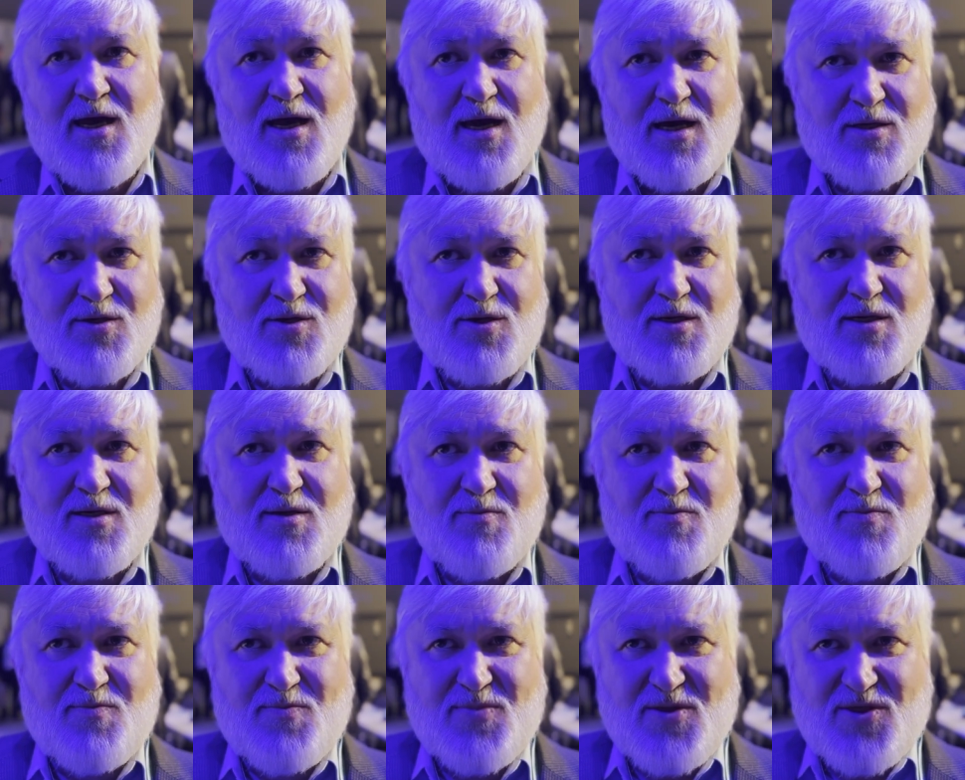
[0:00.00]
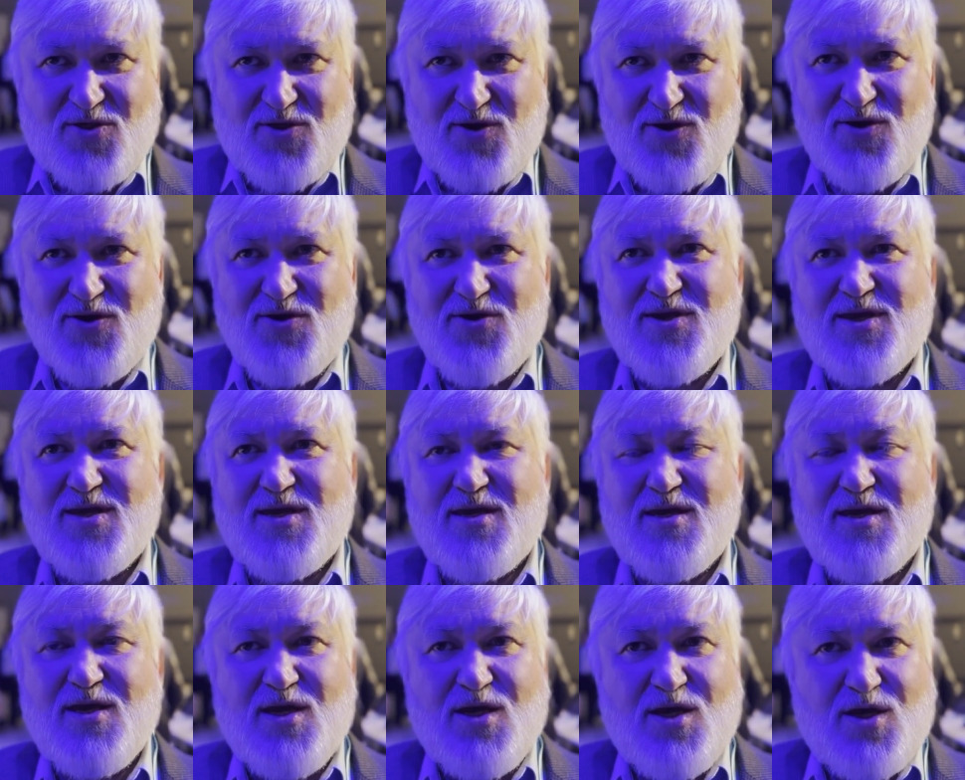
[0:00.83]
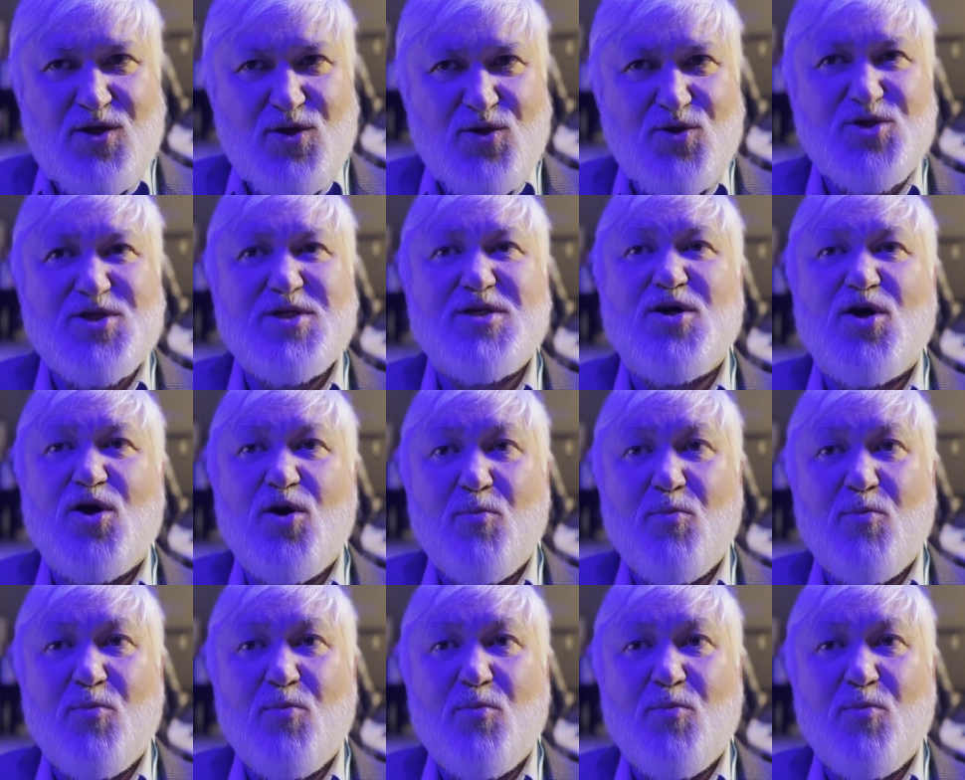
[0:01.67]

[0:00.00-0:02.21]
actually pathology using